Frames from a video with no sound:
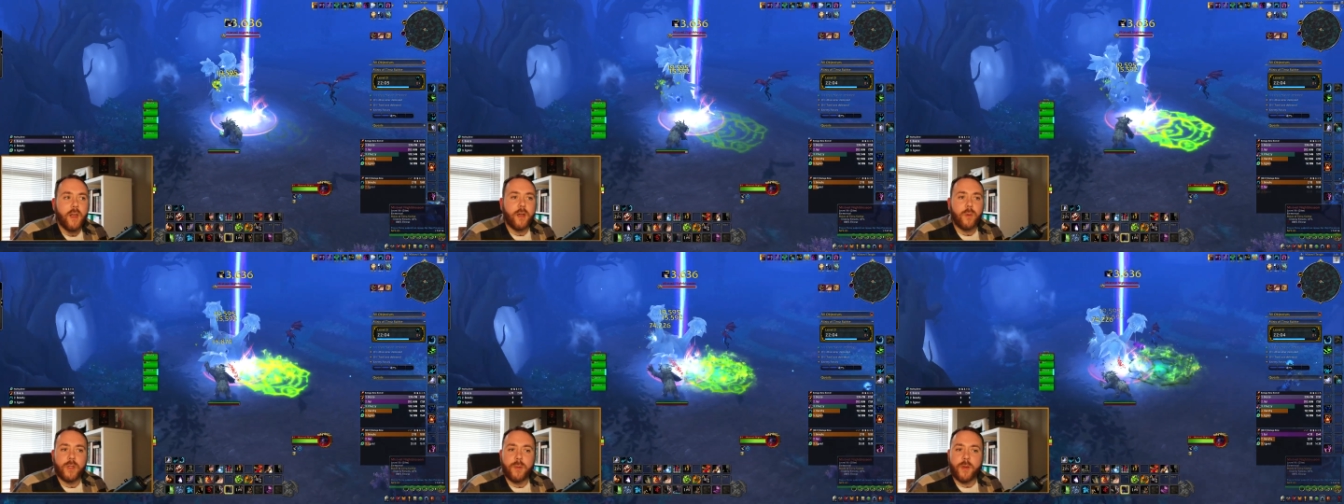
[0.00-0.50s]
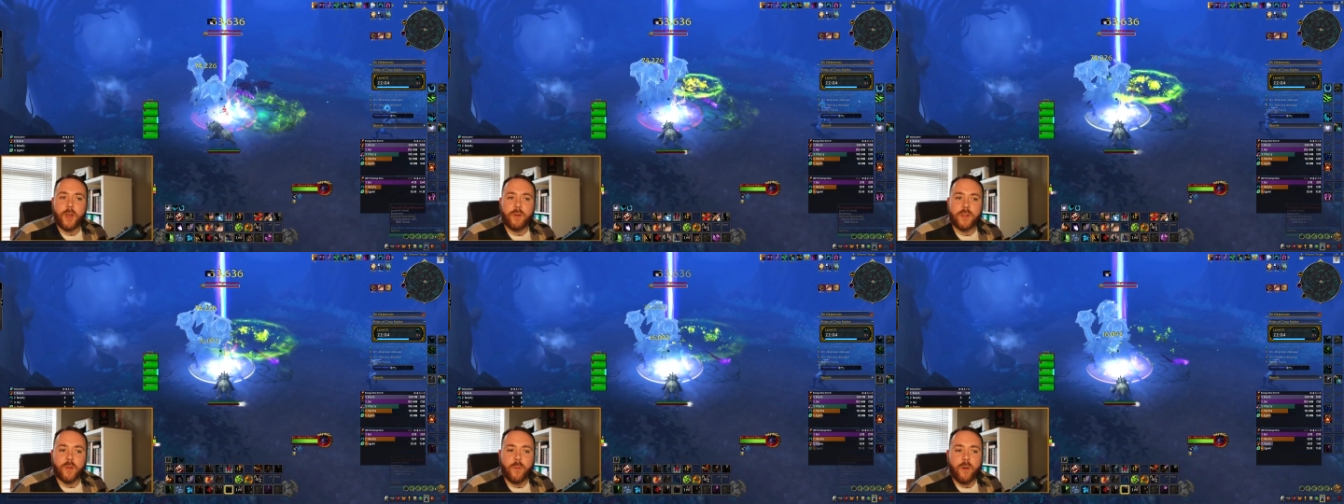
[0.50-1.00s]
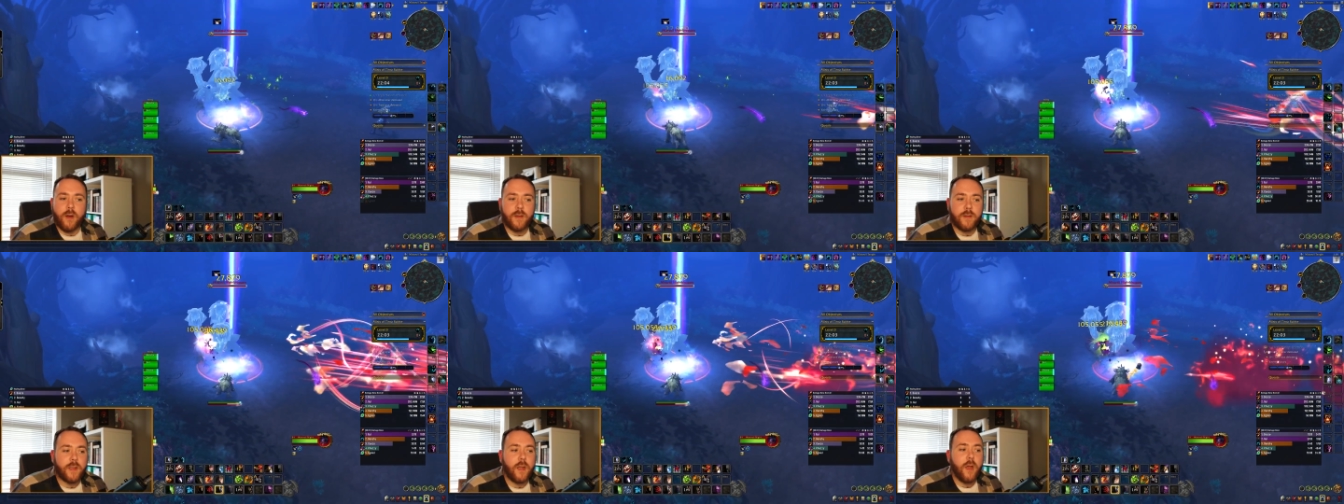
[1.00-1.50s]
Will you be going somewhere
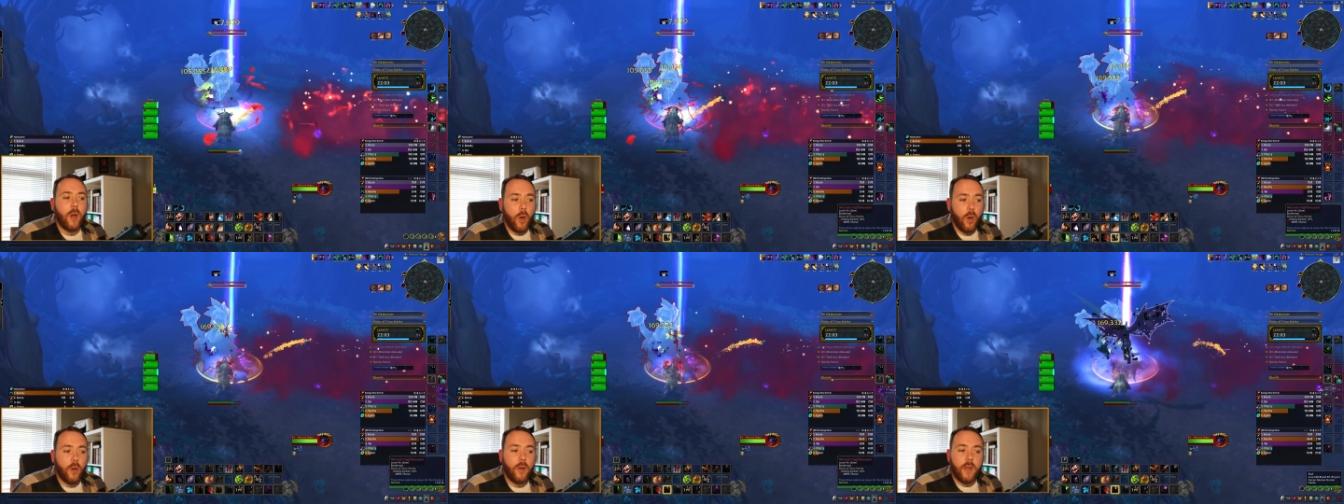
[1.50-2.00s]
else? Or